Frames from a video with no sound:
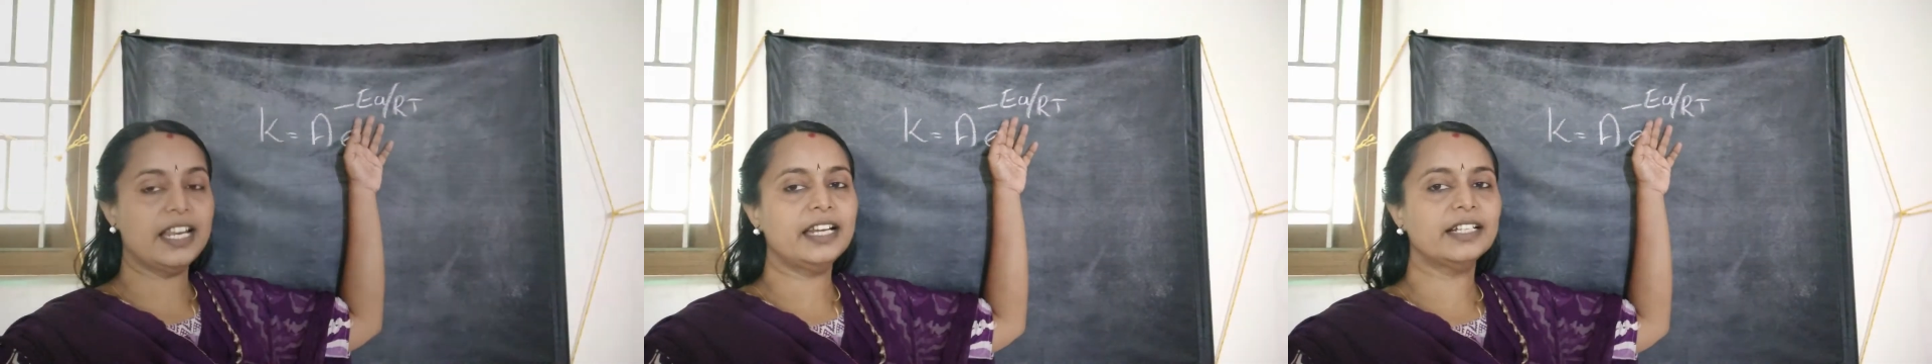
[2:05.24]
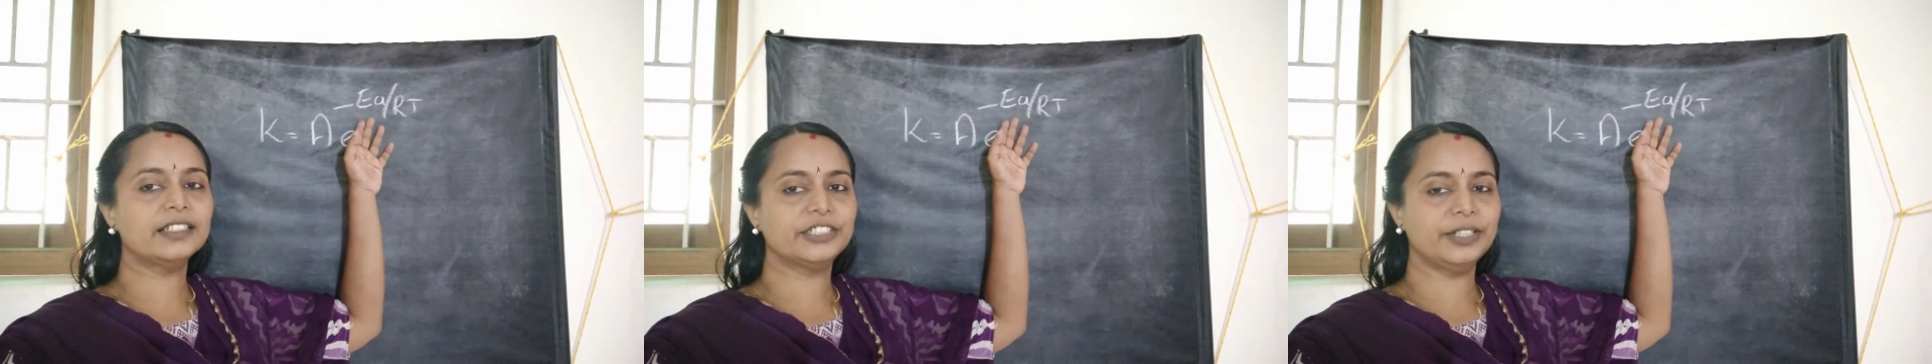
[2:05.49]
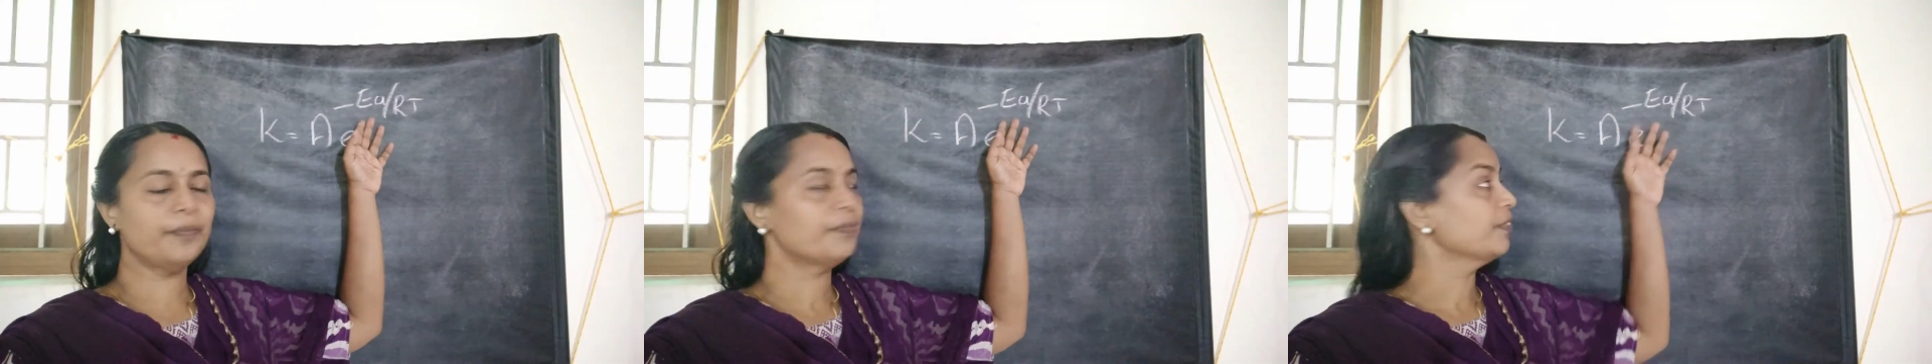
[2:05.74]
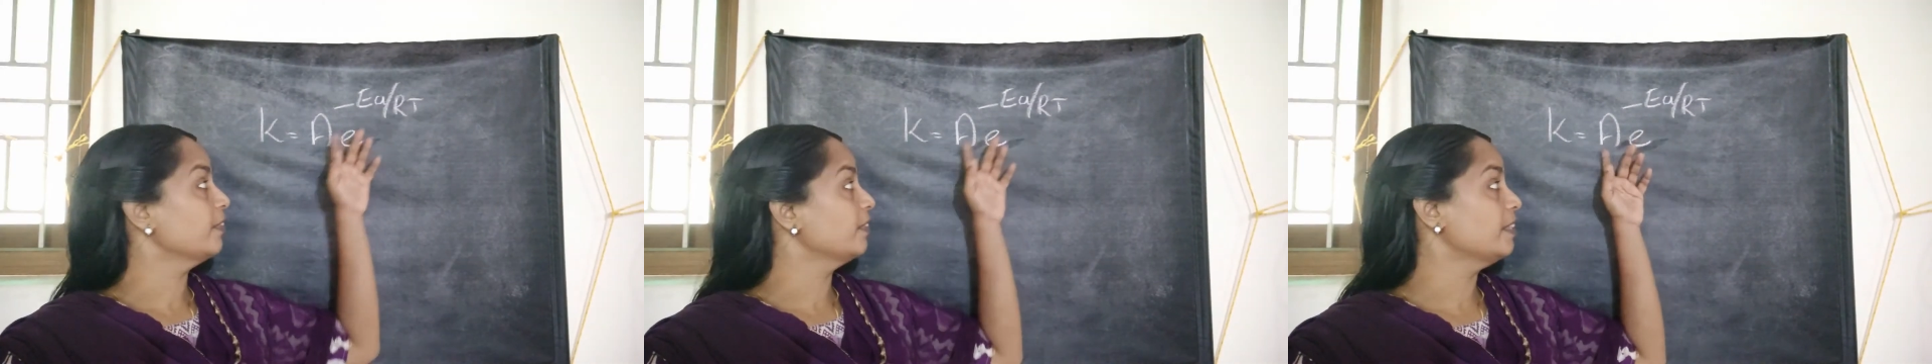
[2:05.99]
energy.
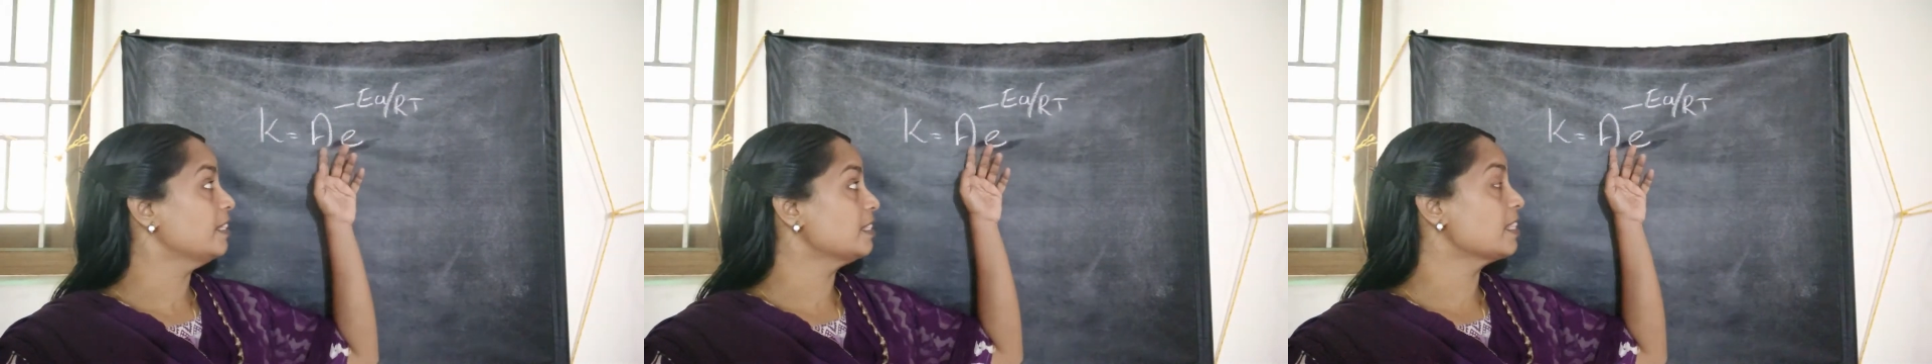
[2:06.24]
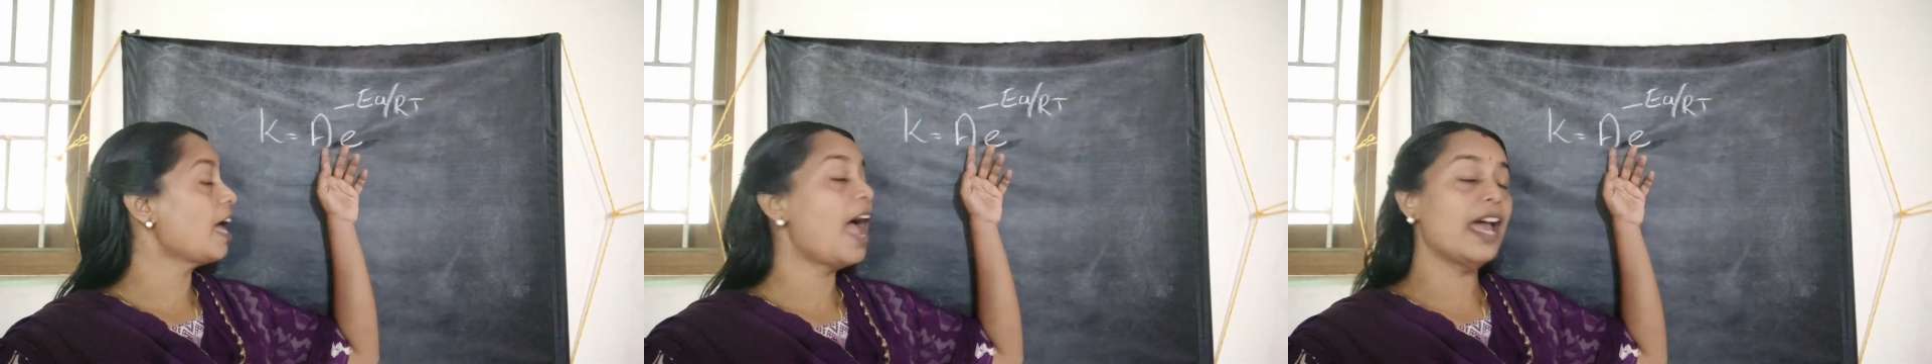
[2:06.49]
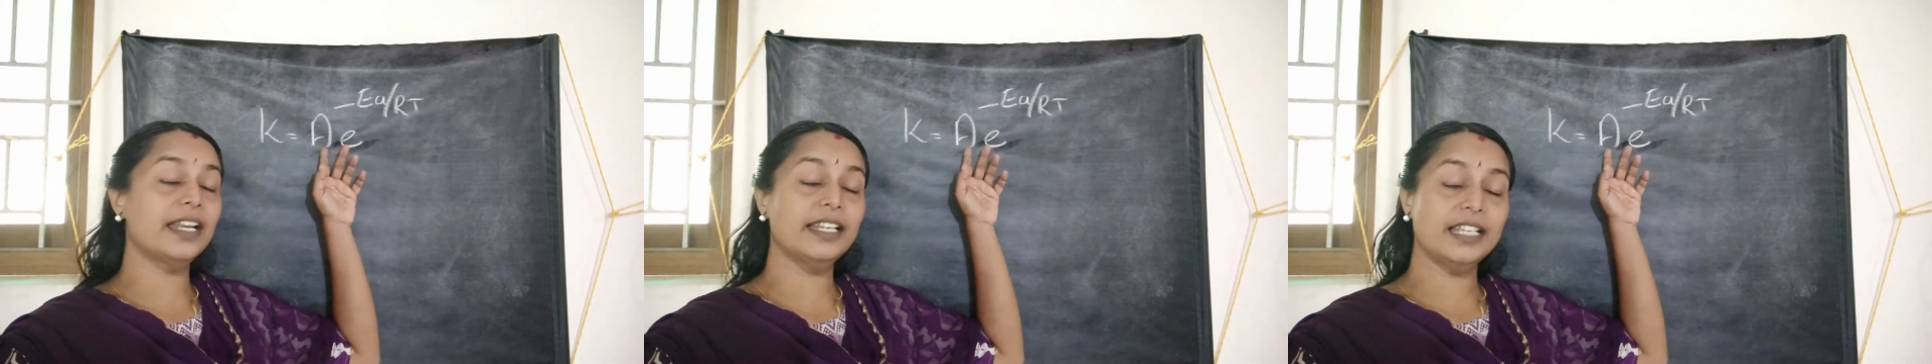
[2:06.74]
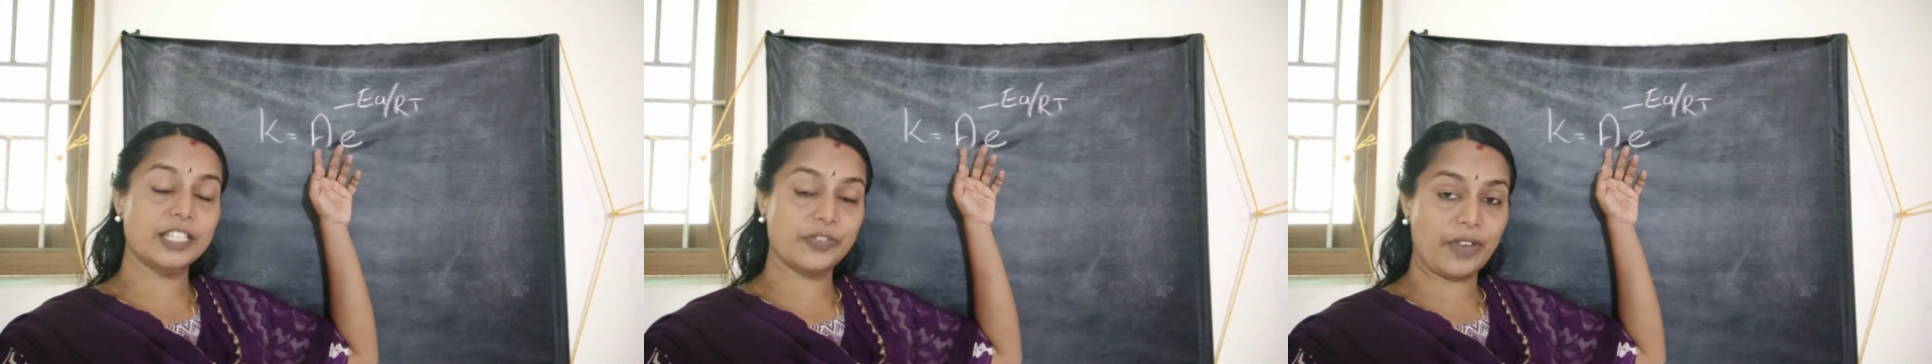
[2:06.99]
This is the
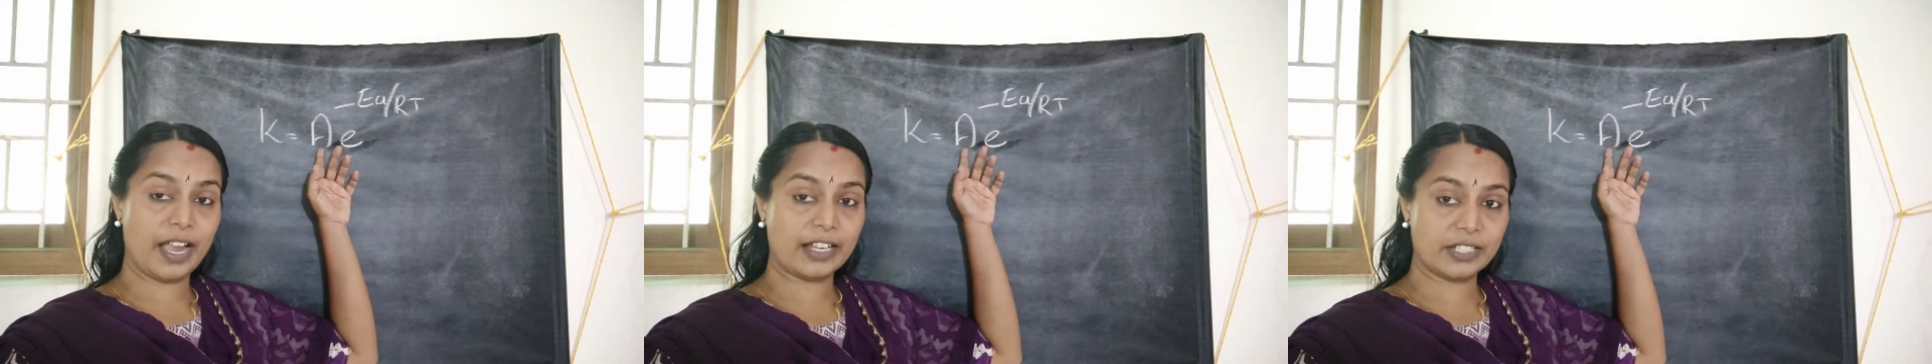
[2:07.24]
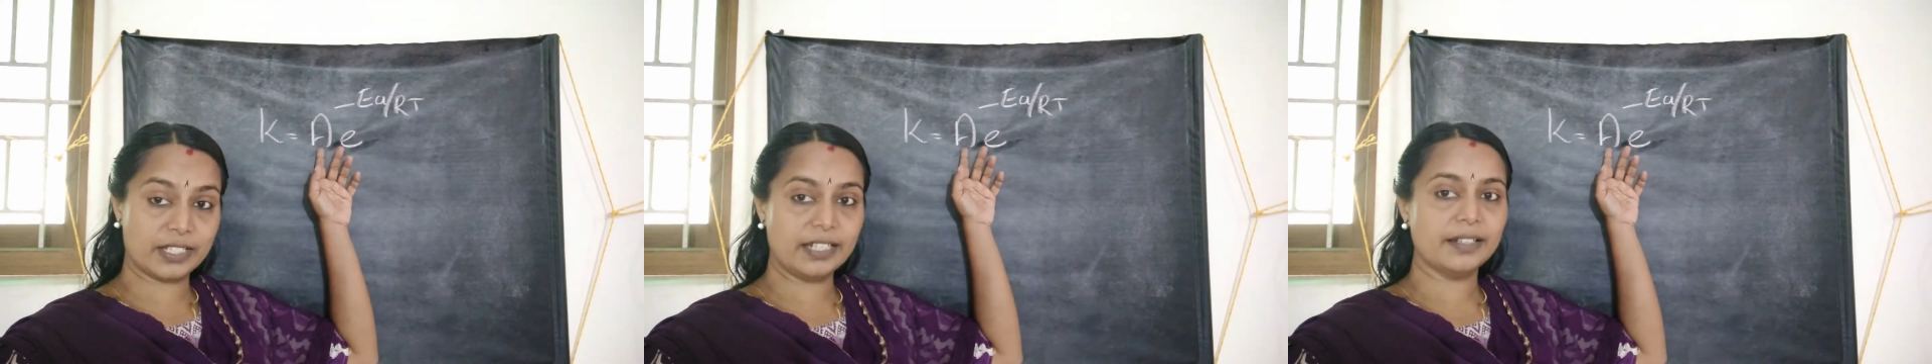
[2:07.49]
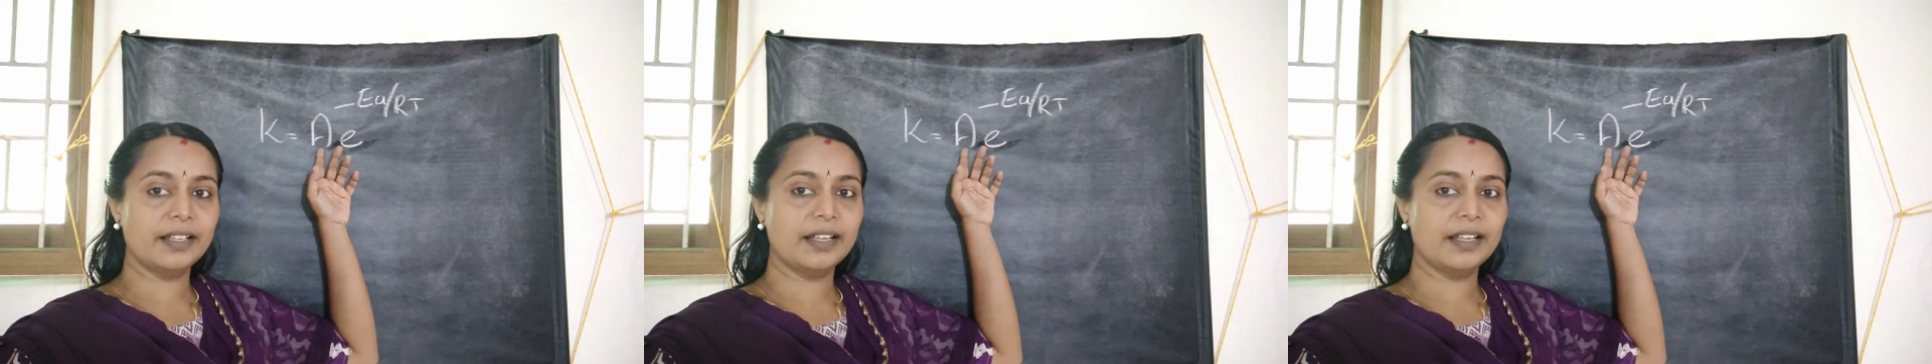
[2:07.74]
Arrhenius factor,